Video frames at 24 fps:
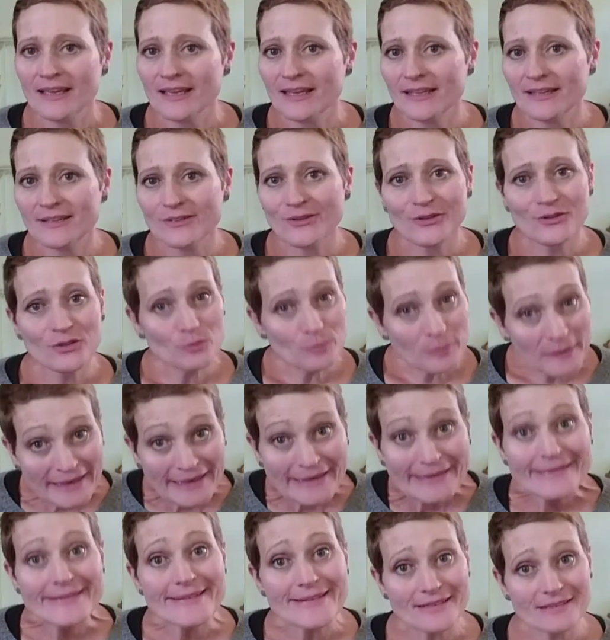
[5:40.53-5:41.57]
and on the
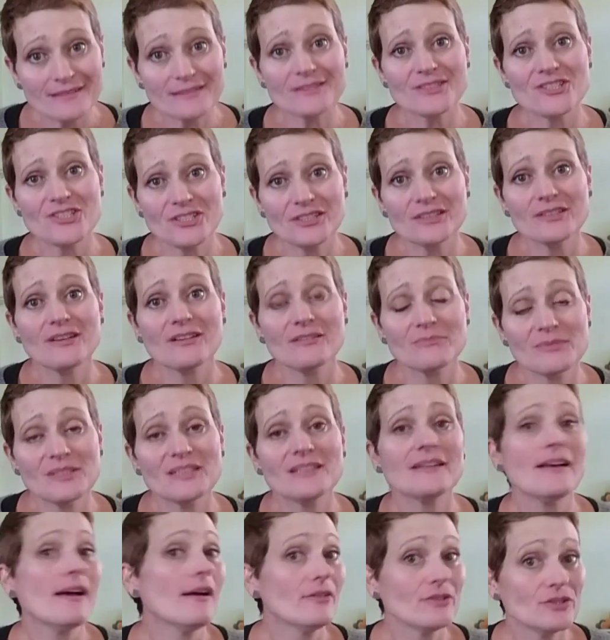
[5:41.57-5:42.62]
beach. She taught
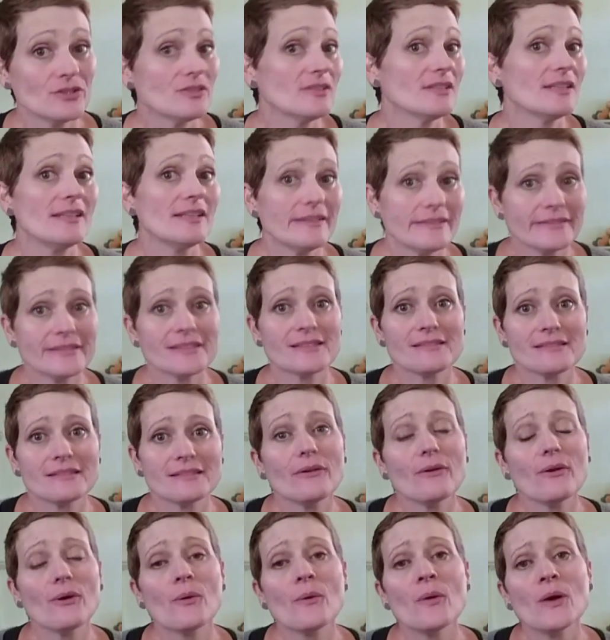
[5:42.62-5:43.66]
me how to knit.
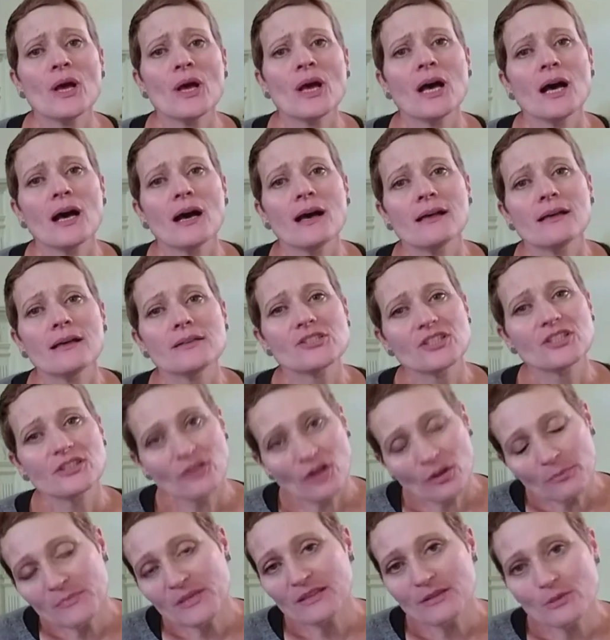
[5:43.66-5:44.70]
So she
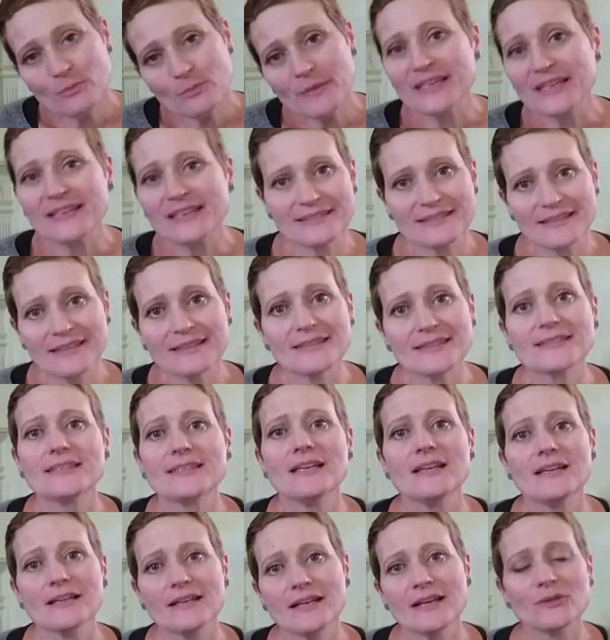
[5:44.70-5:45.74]
taught me the
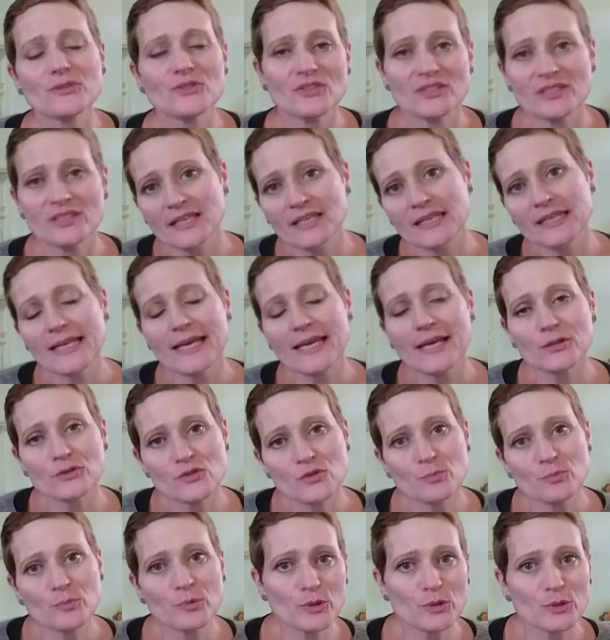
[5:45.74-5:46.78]
basics, how to knit, how
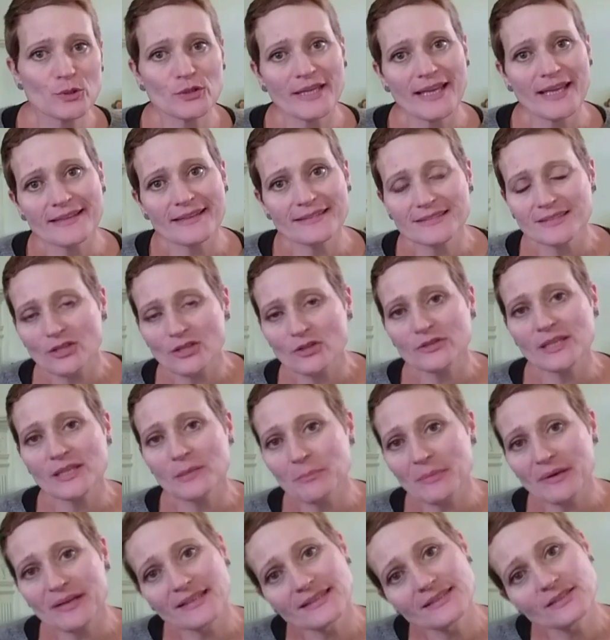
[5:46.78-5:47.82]
to purl, cast on,
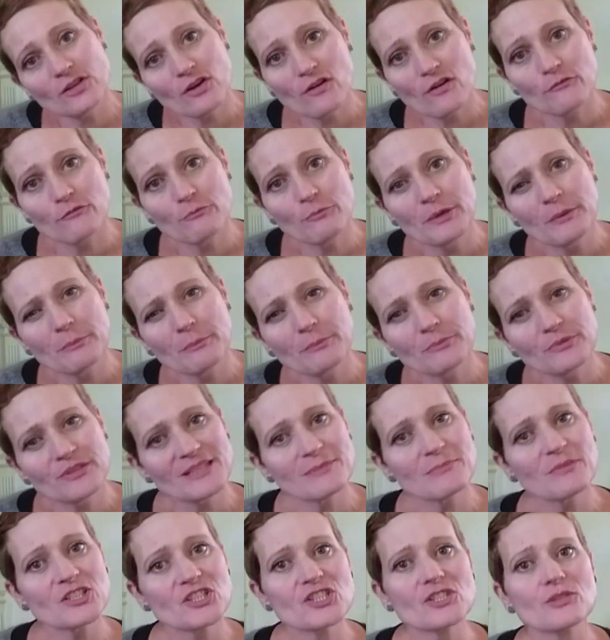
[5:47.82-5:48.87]
and bind off. But
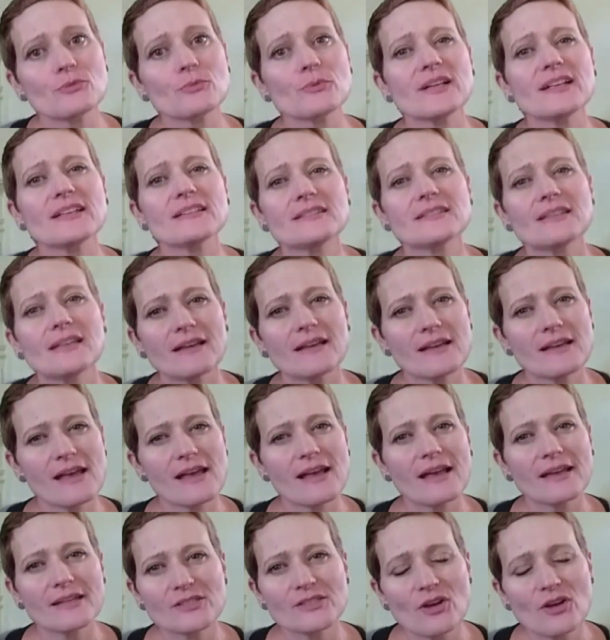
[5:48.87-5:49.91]
pretty much the rest
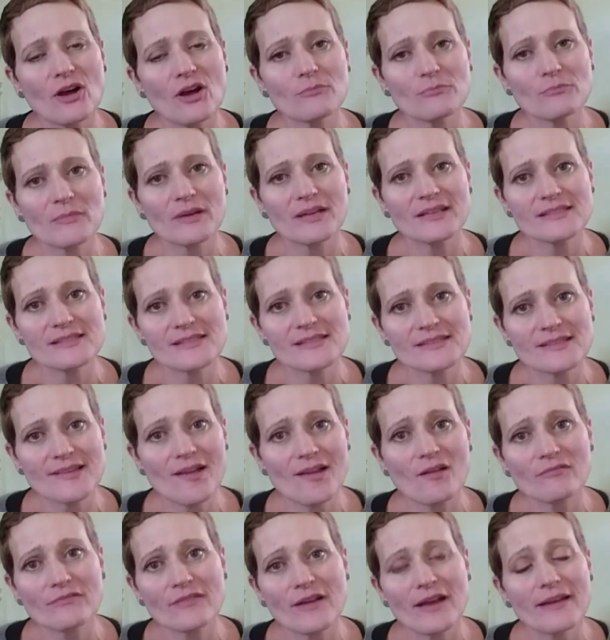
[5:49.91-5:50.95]
I taught
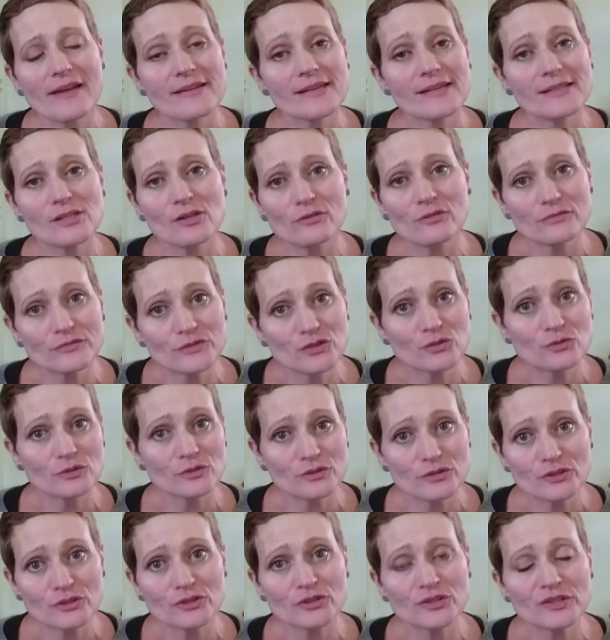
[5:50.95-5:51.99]
myself. I love
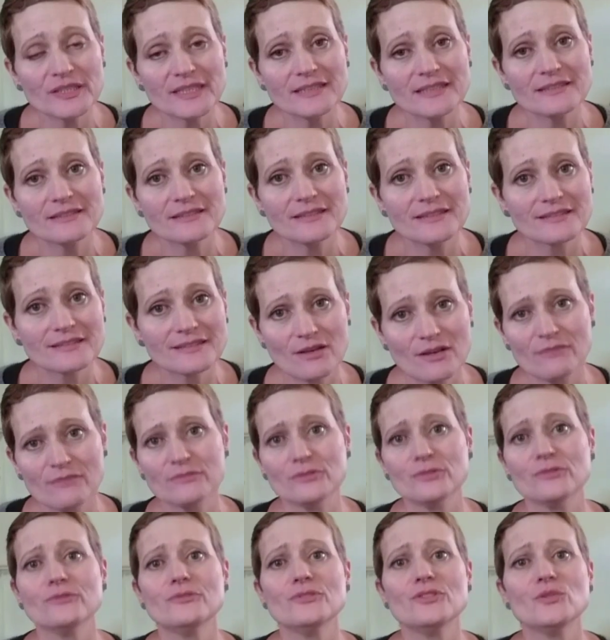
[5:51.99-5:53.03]
to learn and
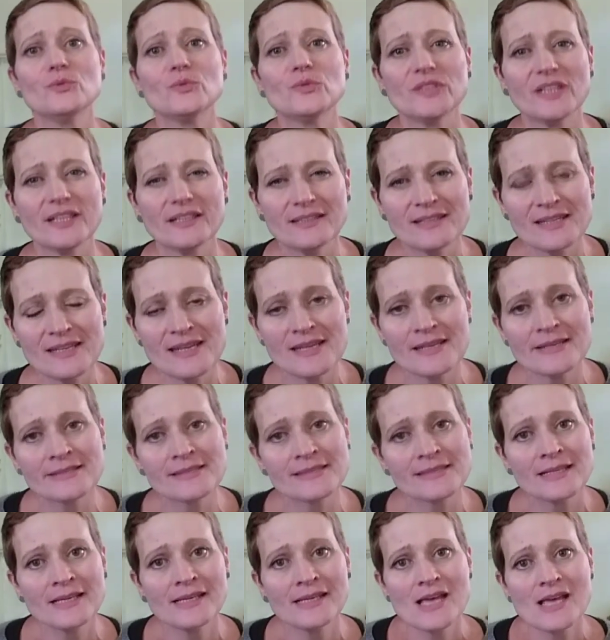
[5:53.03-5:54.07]
discover new
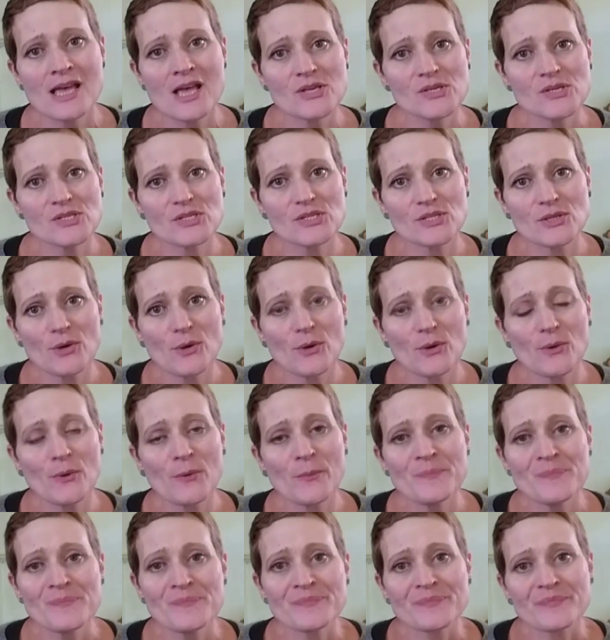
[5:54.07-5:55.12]
techniques.
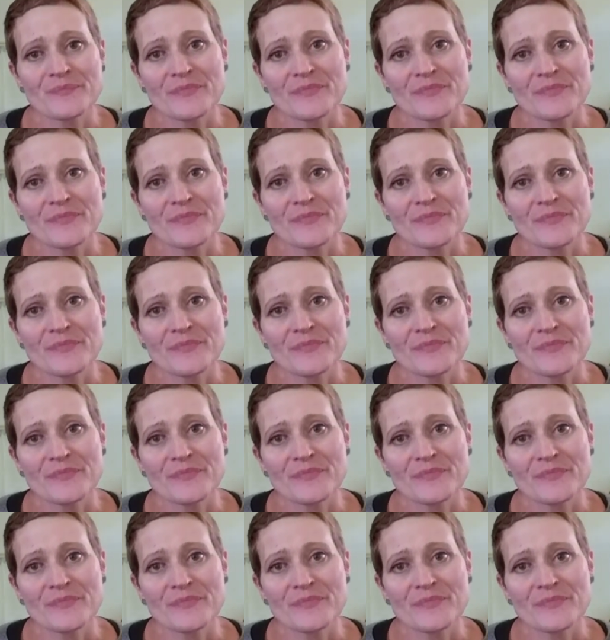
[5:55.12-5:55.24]
So